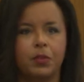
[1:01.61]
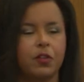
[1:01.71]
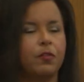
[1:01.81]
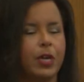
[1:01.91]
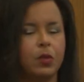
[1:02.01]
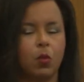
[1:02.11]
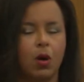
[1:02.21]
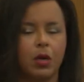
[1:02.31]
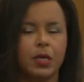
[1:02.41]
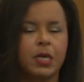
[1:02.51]
their faith
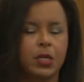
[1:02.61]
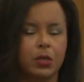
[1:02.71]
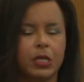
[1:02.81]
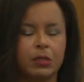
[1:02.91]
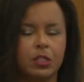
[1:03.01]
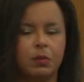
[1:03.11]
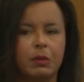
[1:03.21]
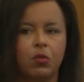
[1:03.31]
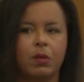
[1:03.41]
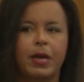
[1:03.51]
walk. You'll hear a little bit
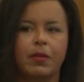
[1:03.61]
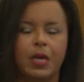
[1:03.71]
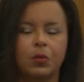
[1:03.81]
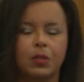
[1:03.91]
more about that